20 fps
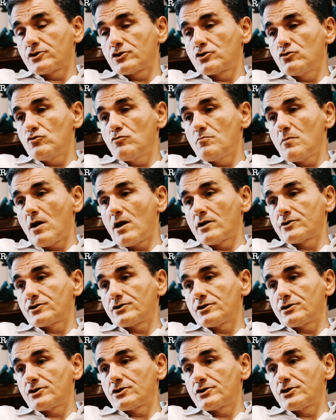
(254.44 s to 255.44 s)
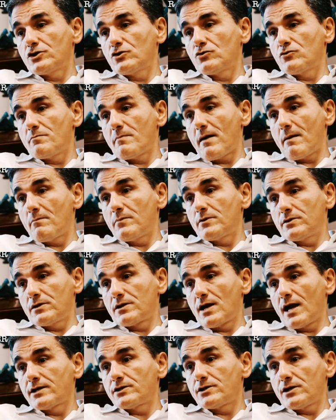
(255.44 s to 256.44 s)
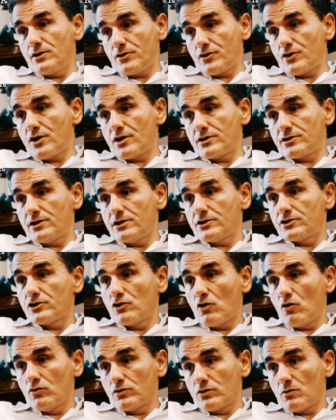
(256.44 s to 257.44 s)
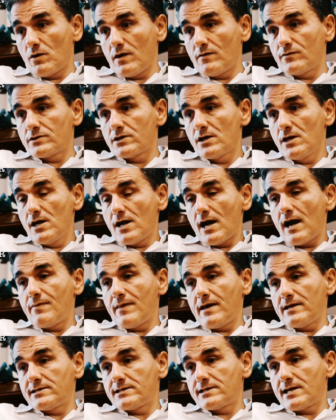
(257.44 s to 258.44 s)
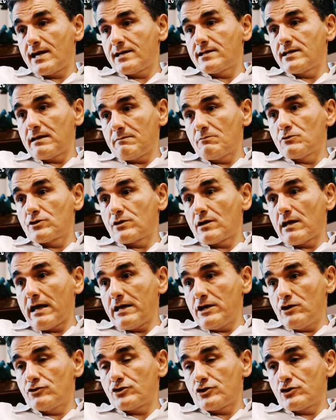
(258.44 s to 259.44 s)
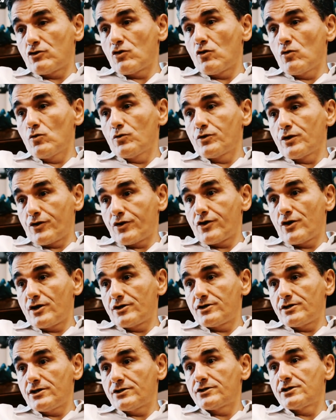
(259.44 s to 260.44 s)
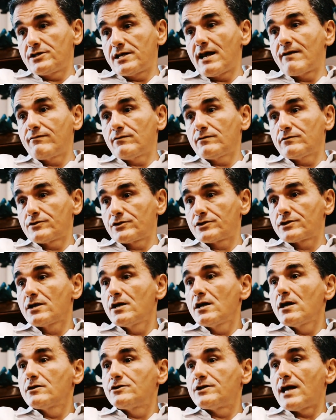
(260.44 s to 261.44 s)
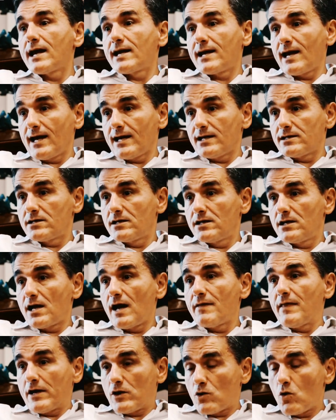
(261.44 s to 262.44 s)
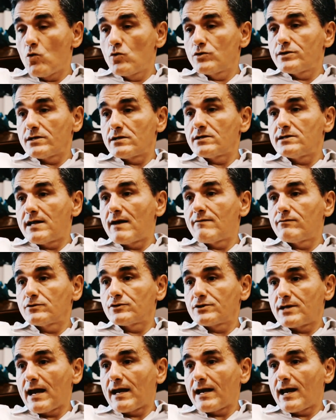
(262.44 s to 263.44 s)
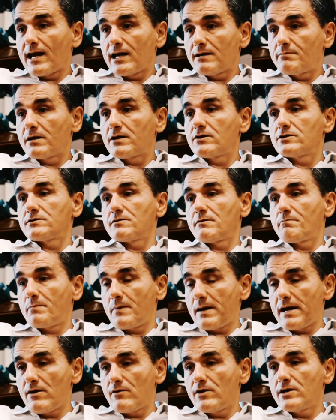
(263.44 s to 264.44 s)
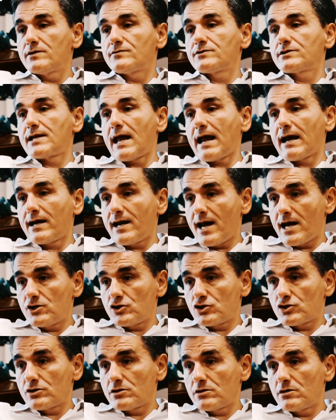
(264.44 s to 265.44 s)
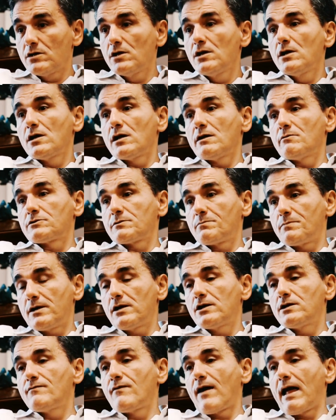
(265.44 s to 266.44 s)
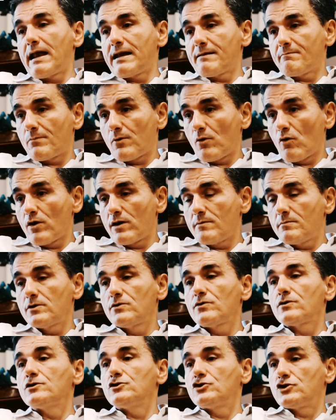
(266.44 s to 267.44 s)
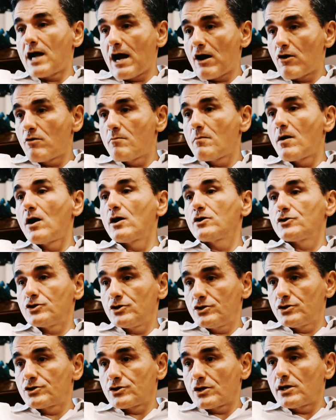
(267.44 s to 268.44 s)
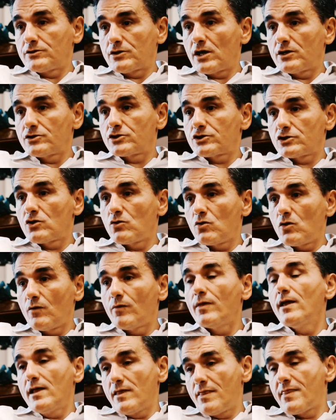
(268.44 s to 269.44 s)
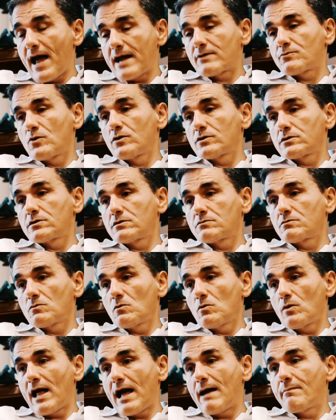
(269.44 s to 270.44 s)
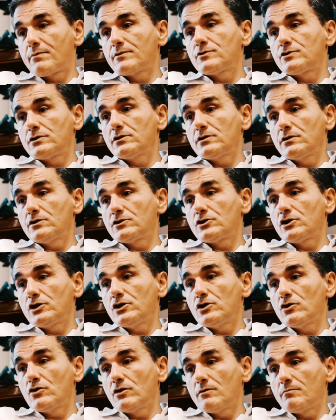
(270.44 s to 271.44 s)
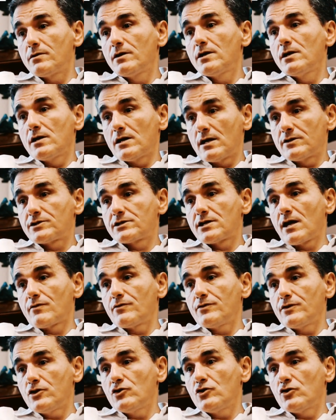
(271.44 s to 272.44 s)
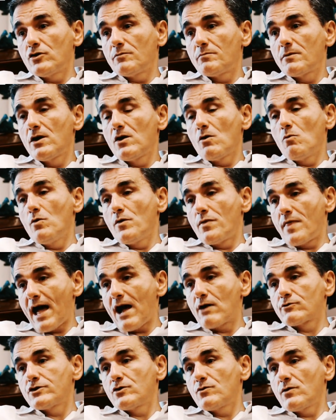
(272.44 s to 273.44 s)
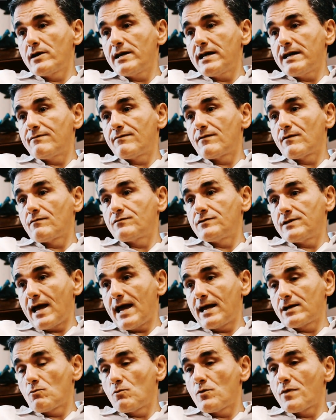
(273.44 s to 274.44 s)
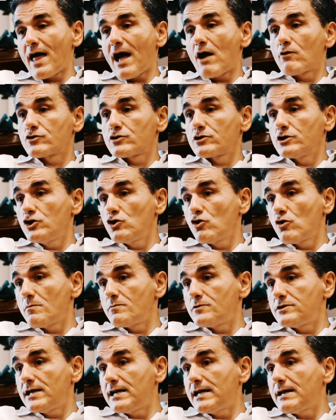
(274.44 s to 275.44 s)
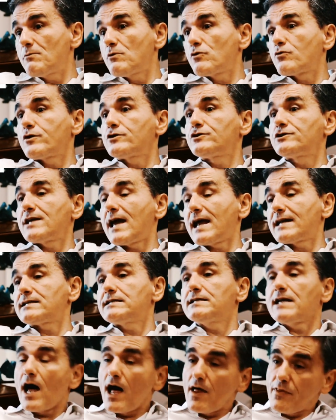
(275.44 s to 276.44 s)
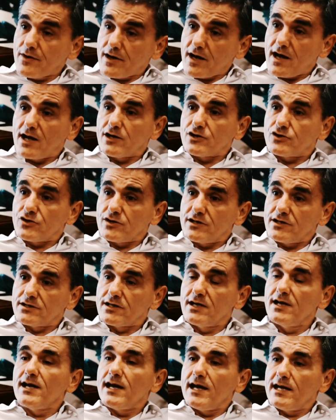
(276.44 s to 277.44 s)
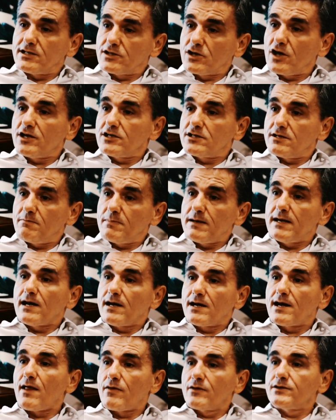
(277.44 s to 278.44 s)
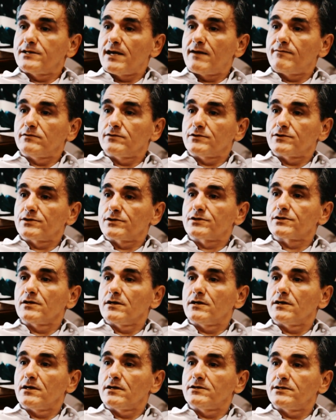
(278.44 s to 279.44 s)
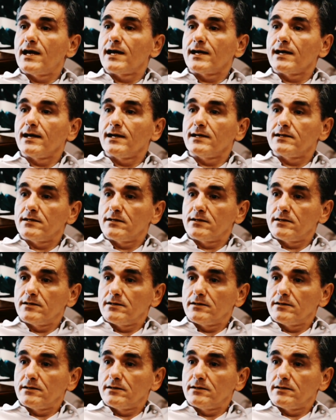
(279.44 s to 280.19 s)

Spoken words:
schoolmasters still remembered the 1930s, the older ones, and they said that they used to call the 30s the devil's decade. And they called it the devil's decade because it was a period of stagnation, it was a period of unemployment, the Jarrow marches, and so on. That's what will happen to Europe and southern Europe. Without a relief of debt, without Europe dealing with the debt in other countries, it's going to be another devil's decade.